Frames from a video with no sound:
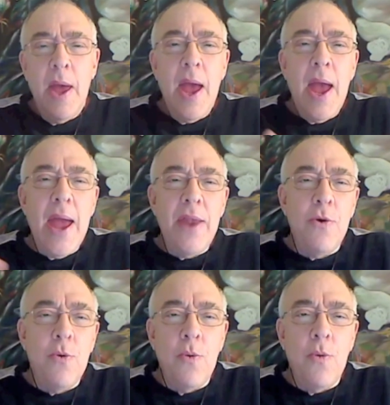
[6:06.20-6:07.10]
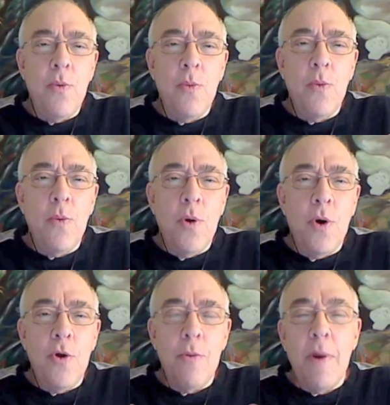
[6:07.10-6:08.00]
and you or
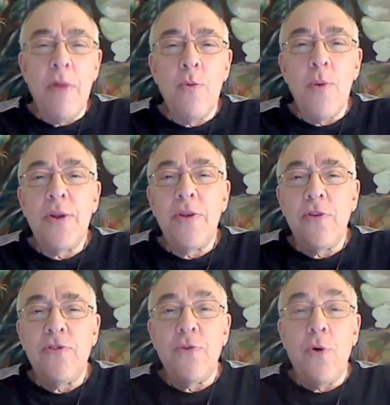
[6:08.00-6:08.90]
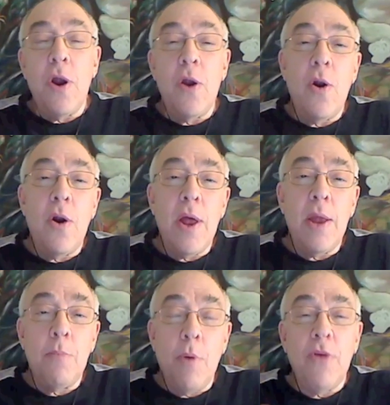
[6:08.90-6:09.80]
your mother went to the store
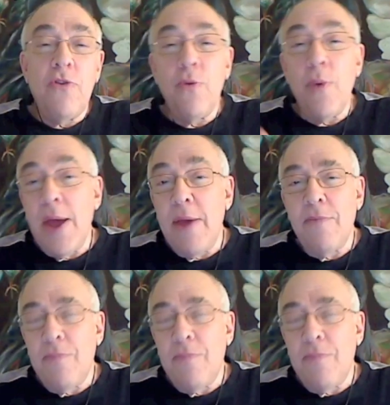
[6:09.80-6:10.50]
and bought you a